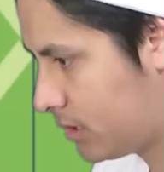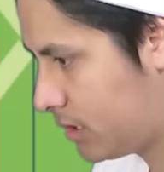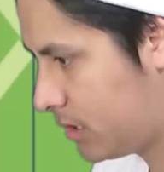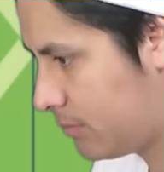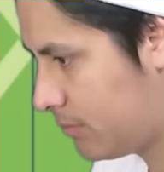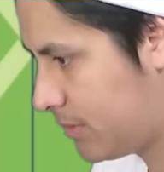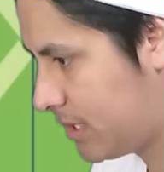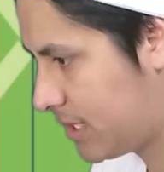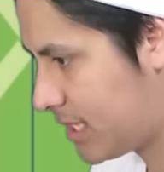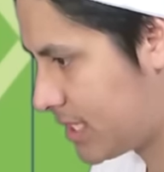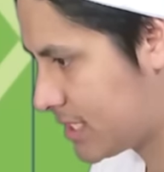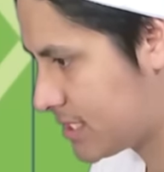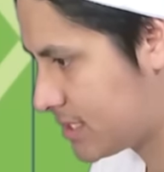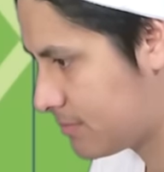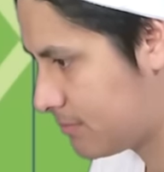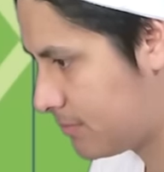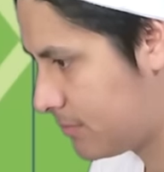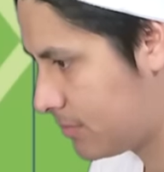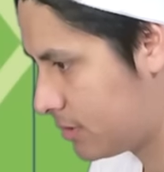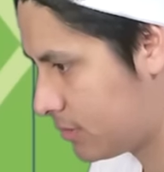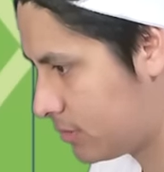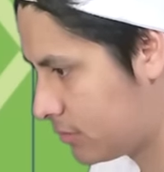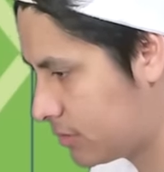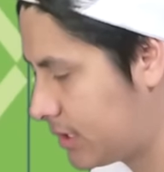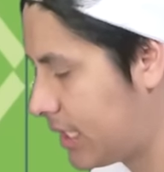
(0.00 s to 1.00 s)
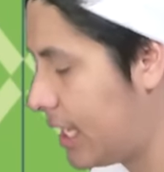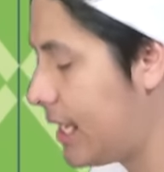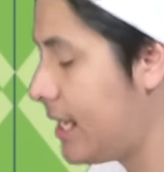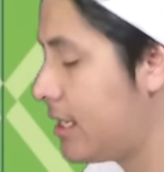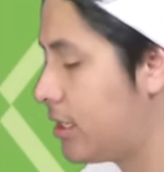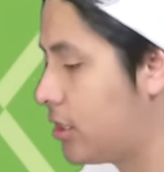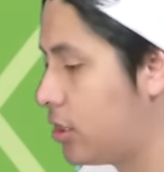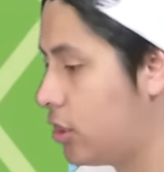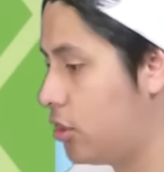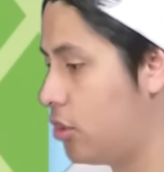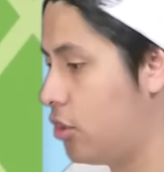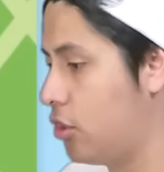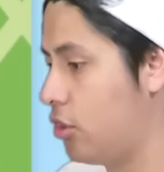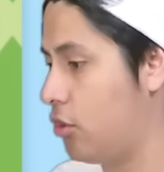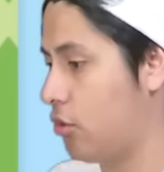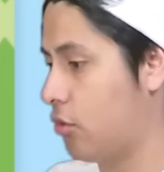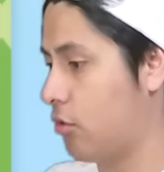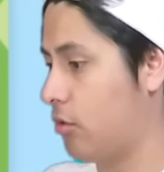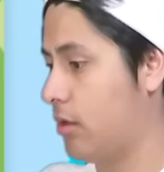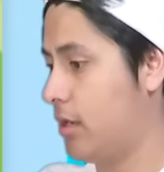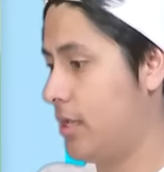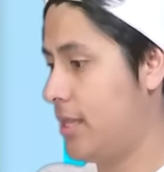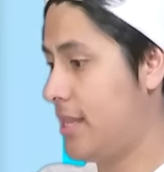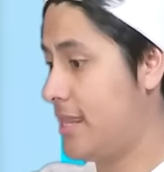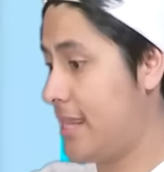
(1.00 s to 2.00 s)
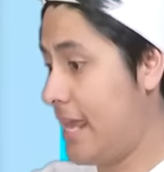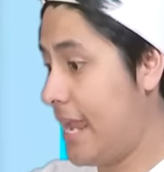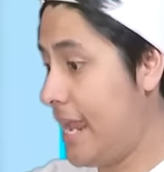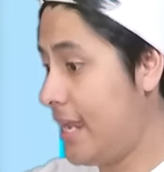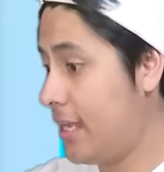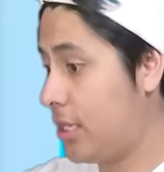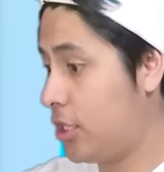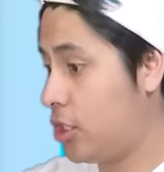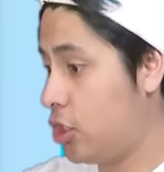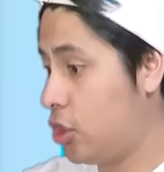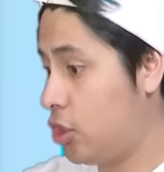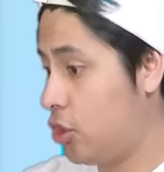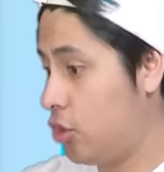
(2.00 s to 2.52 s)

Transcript: Give me that. Oh, thank you. Thank